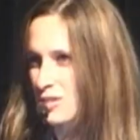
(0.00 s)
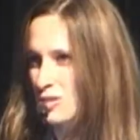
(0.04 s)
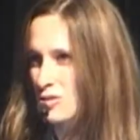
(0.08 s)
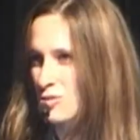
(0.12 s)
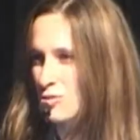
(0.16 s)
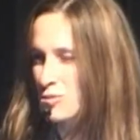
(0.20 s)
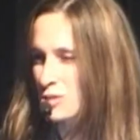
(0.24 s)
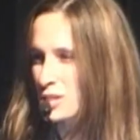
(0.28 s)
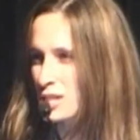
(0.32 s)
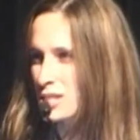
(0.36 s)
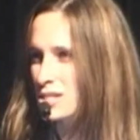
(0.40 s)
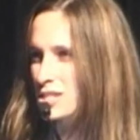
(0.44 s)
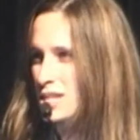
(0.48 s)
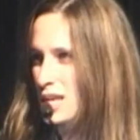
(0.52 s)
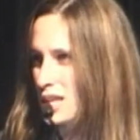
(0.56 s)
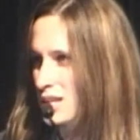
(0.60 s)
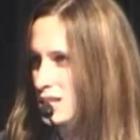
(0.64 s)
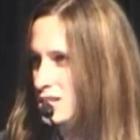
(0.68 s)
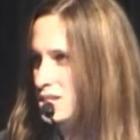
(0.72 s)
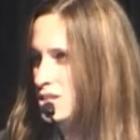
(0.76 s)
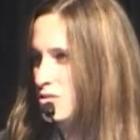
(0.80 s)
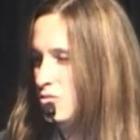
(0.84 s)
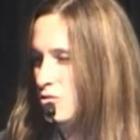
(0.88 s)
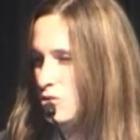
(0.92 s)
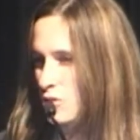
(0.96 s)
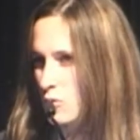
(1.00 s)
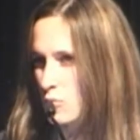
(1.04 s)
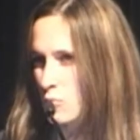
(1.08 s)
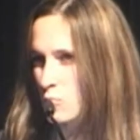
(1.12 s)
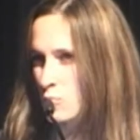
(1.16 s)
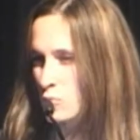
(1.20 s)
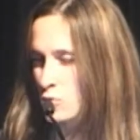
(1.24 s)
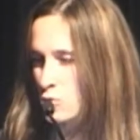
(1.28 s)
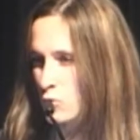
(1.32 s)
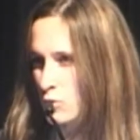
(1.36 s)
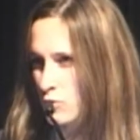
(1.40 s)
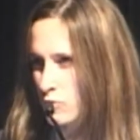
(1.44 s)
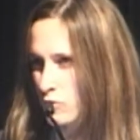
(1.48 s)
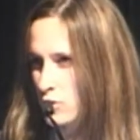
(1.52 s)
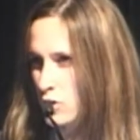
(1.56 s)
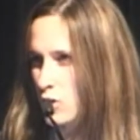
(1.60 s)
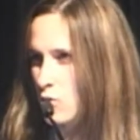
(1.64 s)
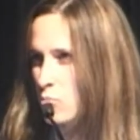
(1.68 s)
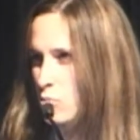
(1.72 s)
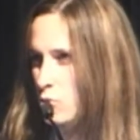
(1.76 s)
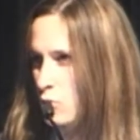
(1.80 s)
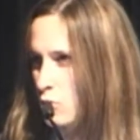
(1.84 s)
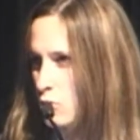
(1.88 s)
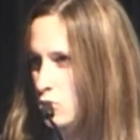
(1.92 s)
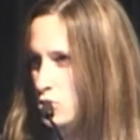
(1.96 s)
using data-driven
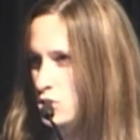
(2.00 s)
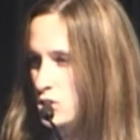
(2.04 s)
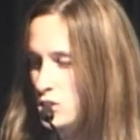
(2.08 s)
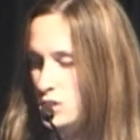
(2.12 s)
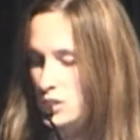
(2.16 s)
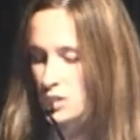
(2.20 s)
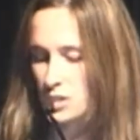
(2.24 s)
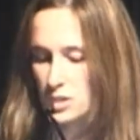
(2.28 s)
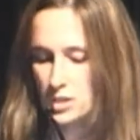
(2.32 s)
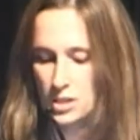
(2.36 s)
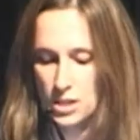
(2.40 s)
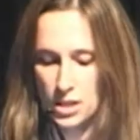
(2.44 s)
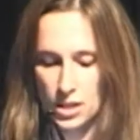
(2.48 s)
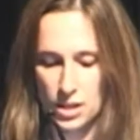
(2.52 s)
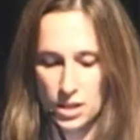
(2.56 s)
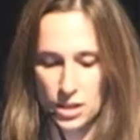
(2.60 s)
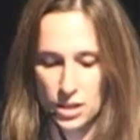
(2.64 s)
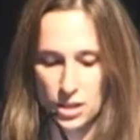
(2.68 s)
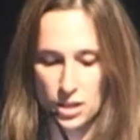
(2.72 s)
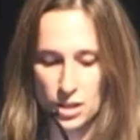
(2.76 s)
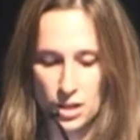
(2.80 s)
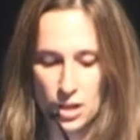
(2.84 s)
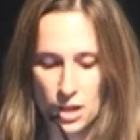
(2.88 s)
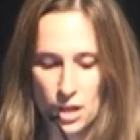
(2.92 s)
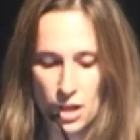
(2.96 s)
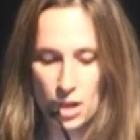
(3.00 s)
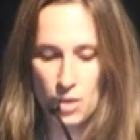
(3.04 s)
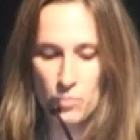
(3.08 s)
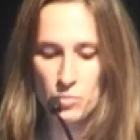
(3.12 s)
approaches in